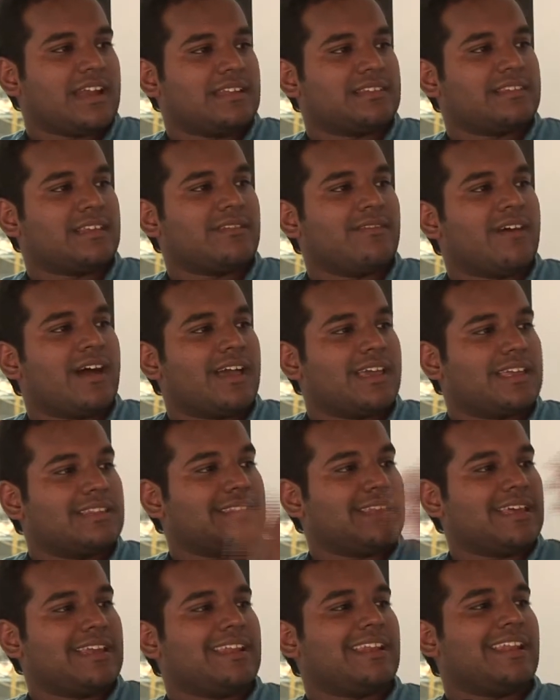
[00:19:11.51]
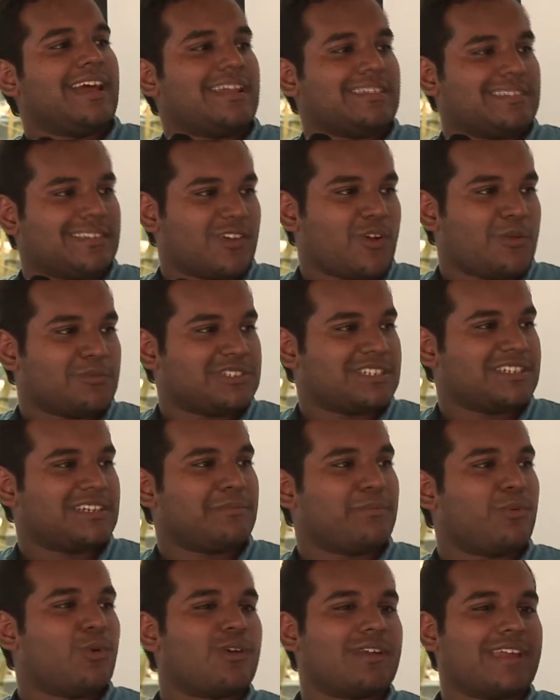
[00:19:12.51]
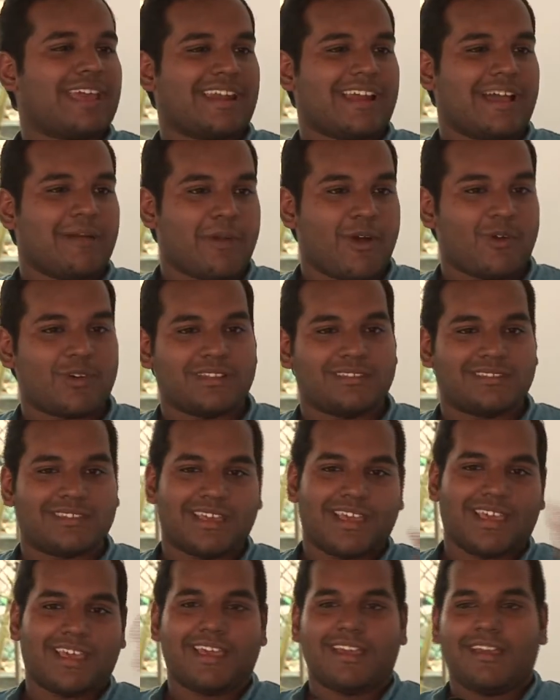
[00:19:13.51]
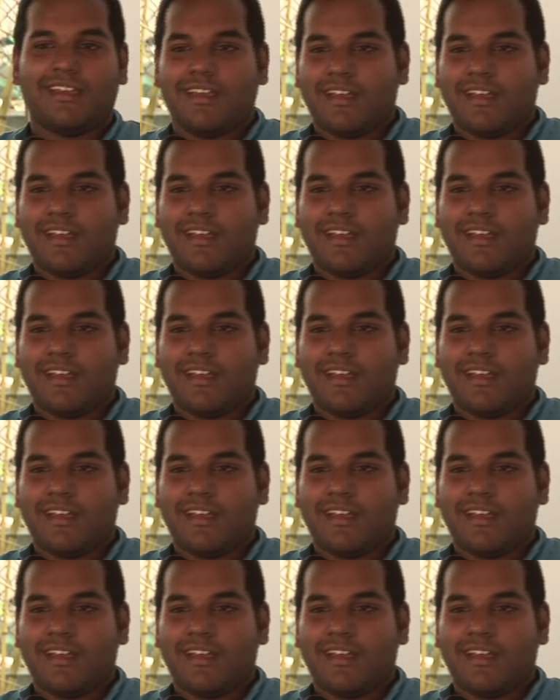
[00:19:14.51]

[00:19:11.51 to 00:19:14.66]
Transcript: De Silva in the LLRC Commission report can come out and say